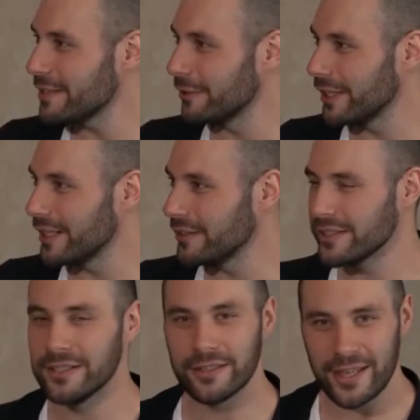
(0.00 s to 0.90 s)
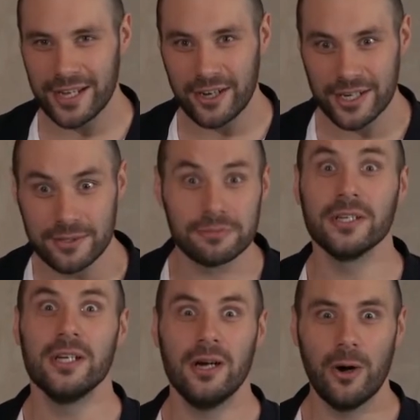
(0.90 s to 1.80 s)
the ground, and they kind of
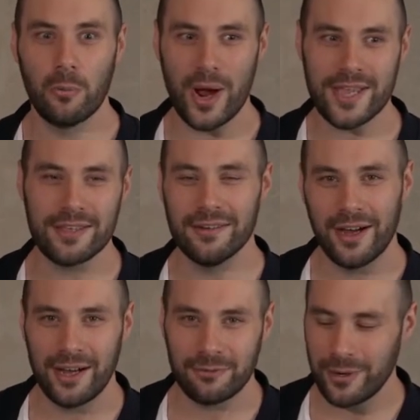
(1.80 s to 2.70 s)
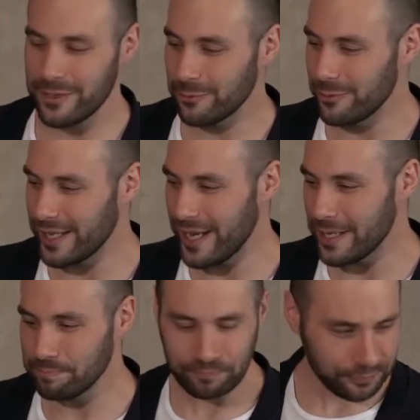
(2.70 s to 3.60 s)
awaken halfway through the
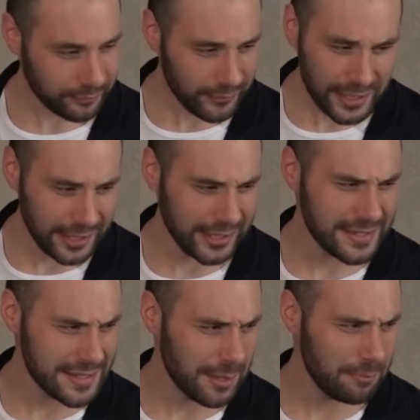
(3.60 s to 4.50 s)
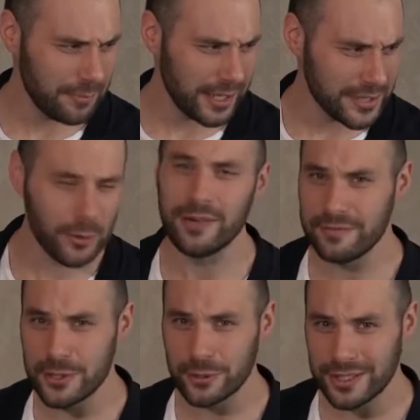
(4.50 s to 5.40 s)
game. It's quite
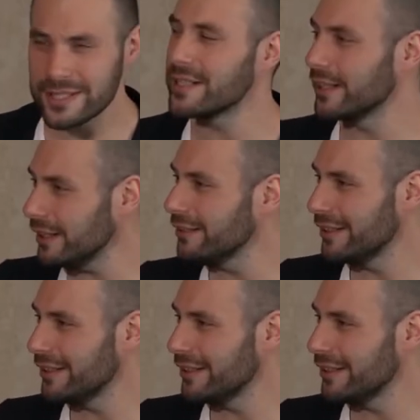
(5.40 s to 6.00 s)
visually stunning,